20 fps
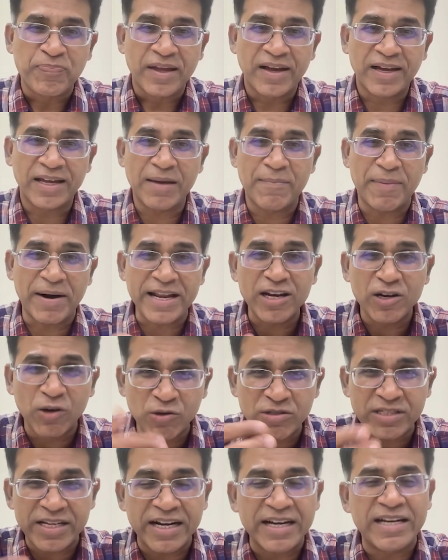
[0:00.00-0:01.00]
okay, but he
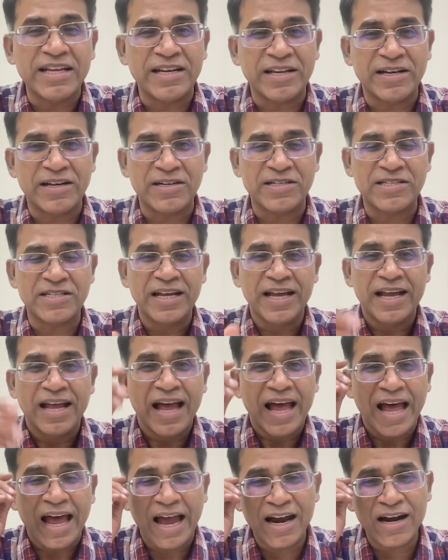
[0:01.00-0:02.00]
knows the interiors.
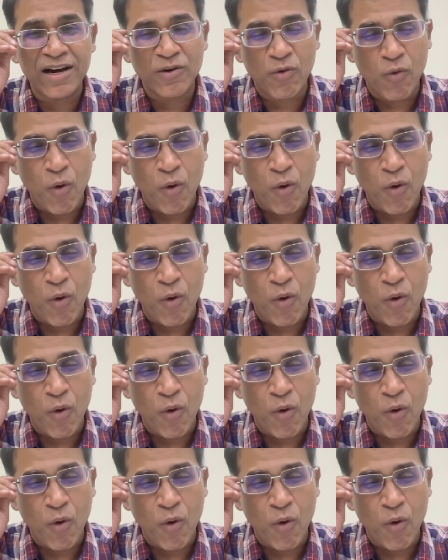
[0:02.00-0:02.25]
And